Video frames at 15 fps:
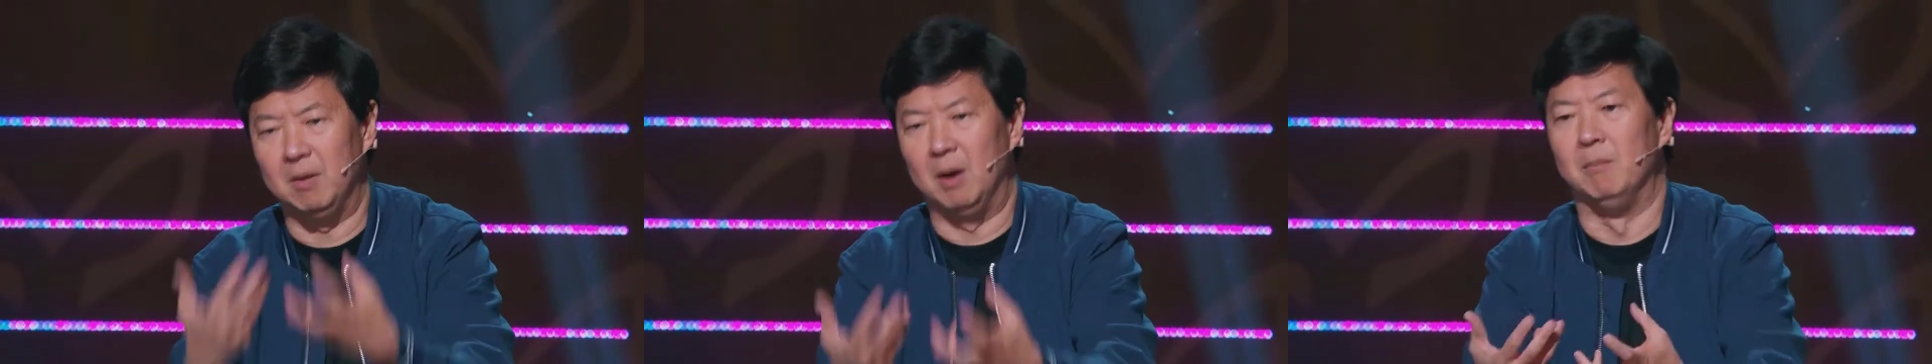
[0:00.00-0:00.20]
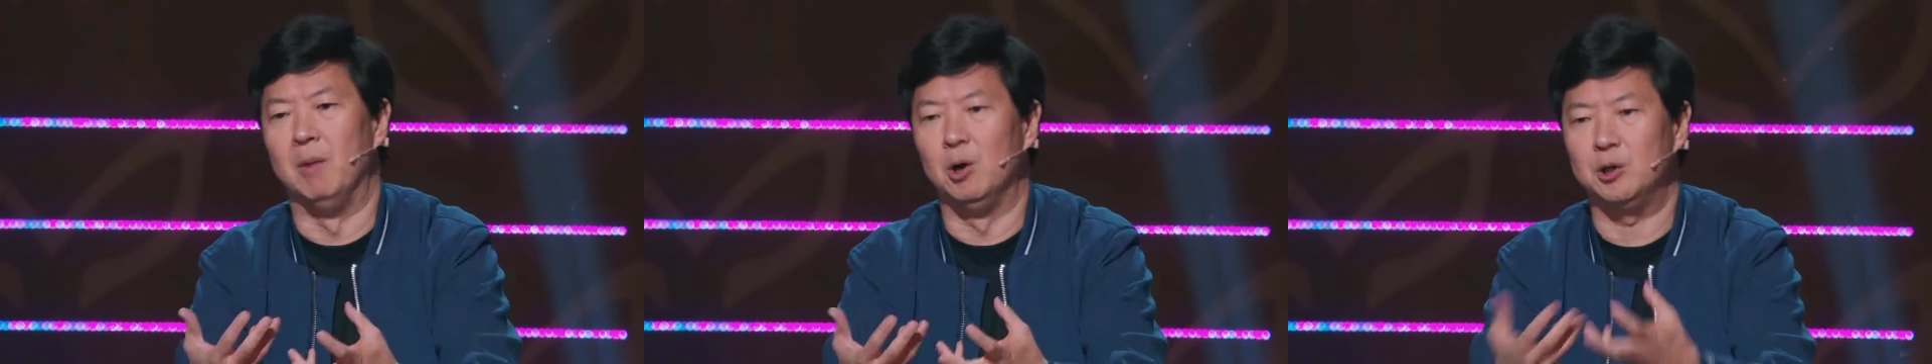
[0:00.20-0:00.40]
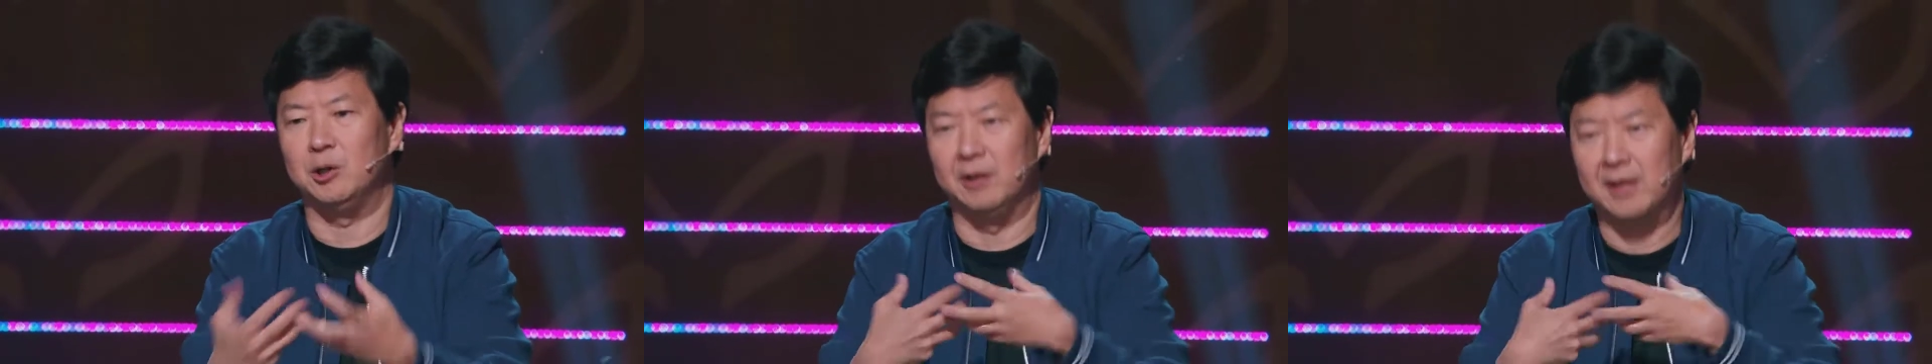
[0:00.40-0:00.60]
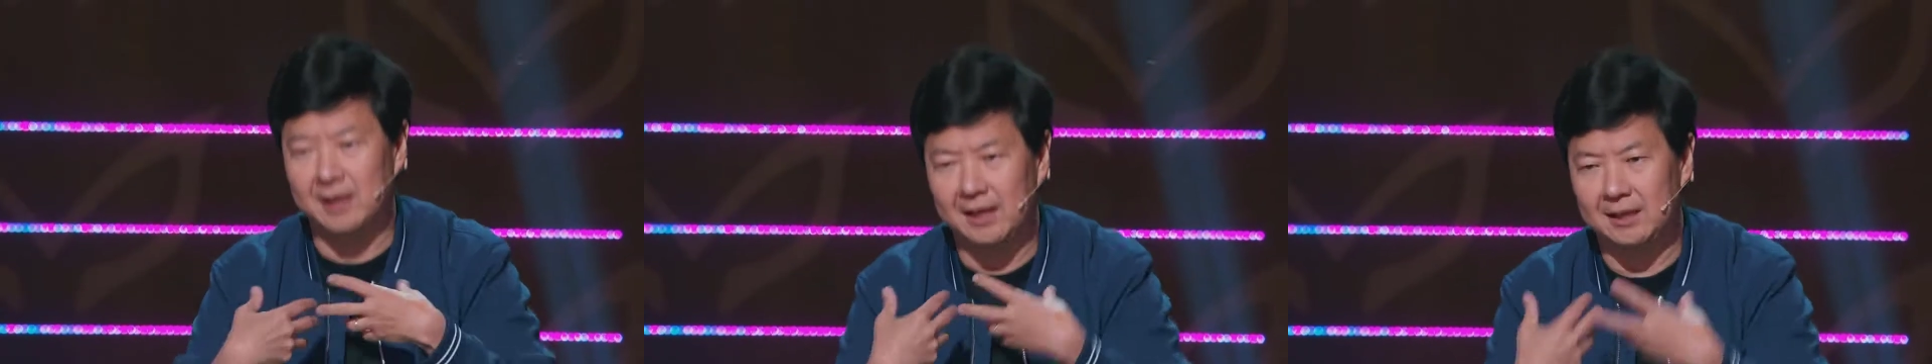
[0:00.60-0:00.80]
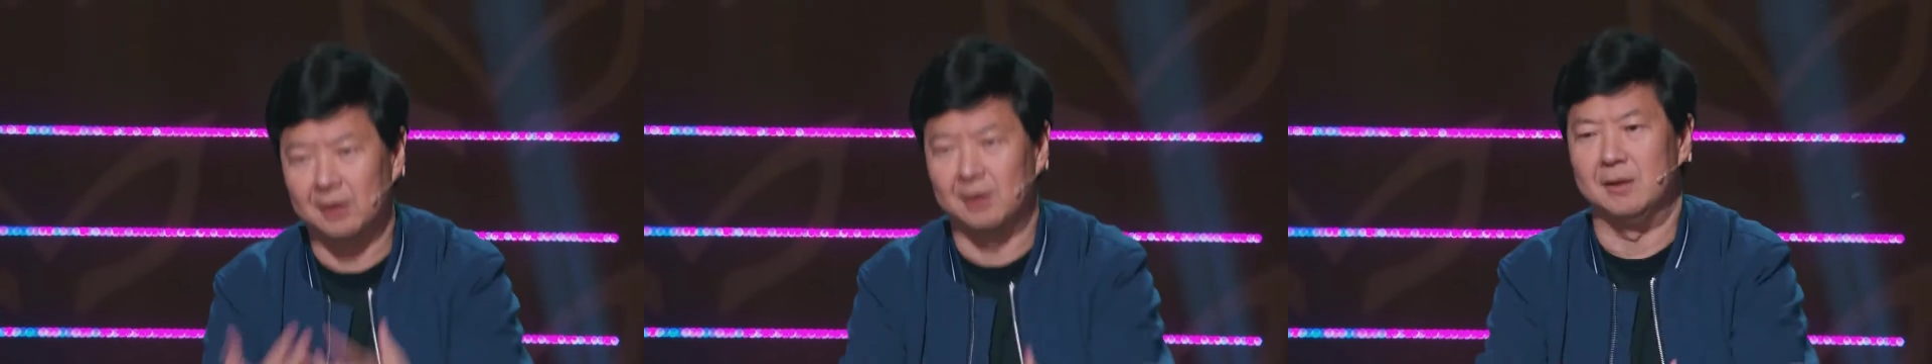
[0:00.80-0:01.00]
emotionally,
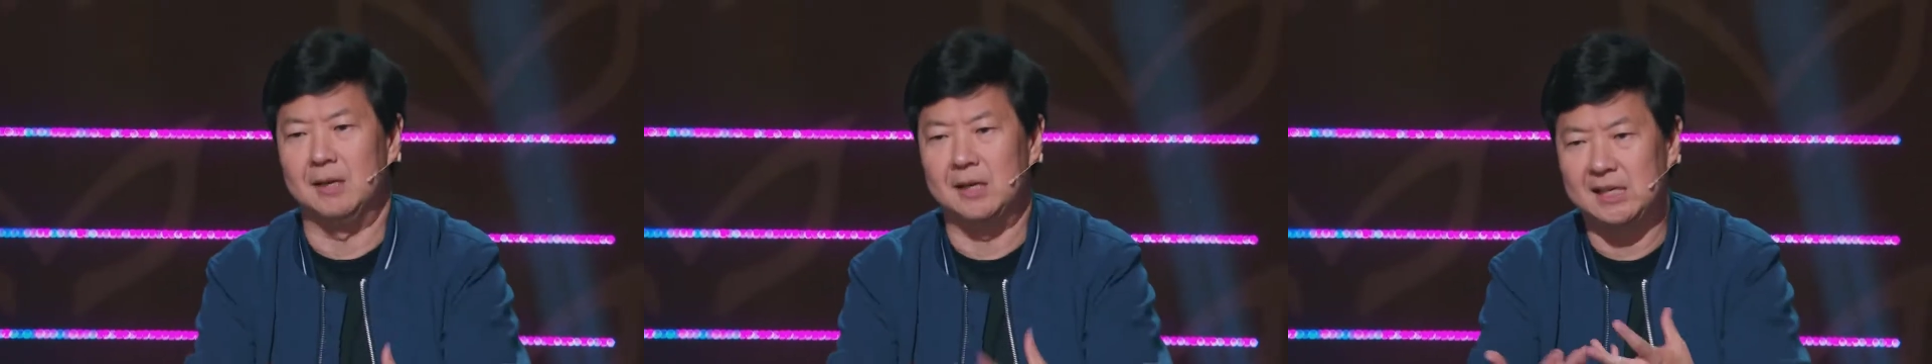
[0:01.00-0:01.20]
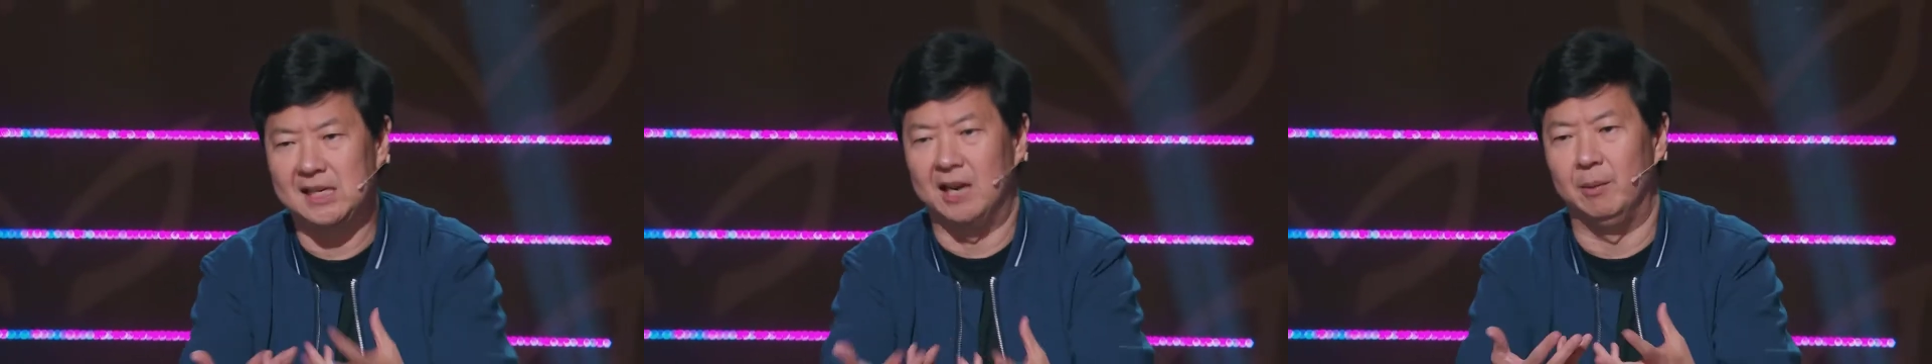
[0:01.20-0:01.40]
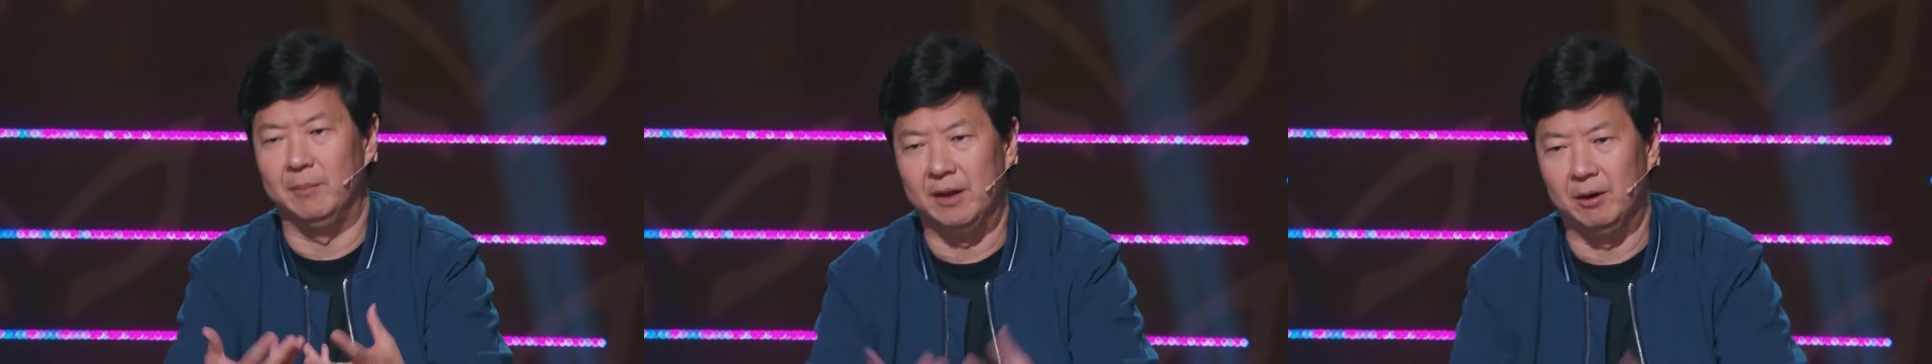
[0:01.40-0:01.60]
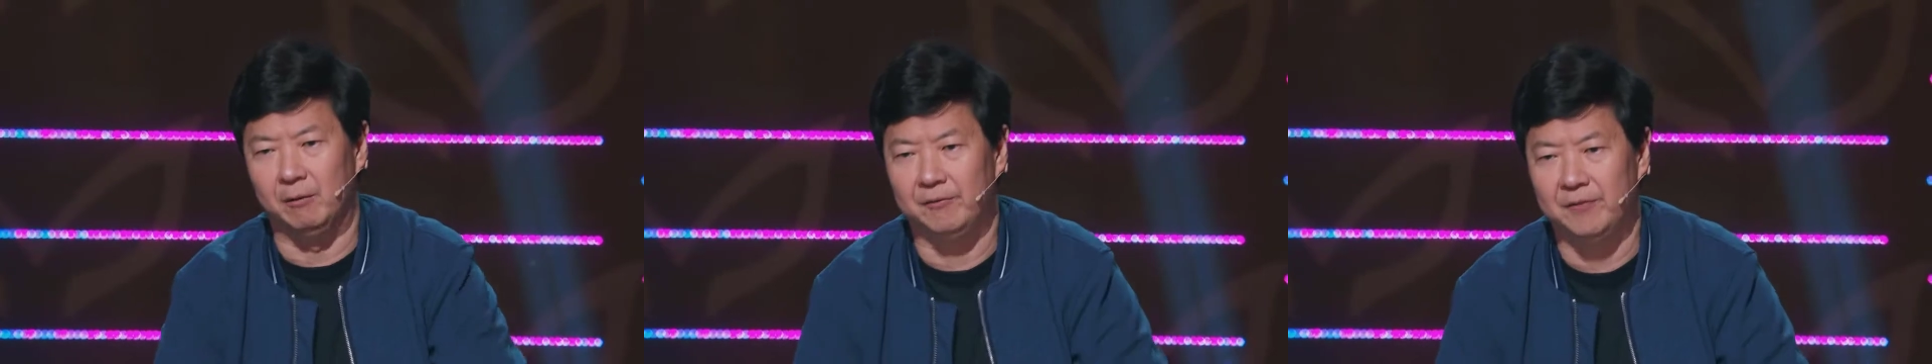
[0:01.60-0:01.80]
like they're the sentimental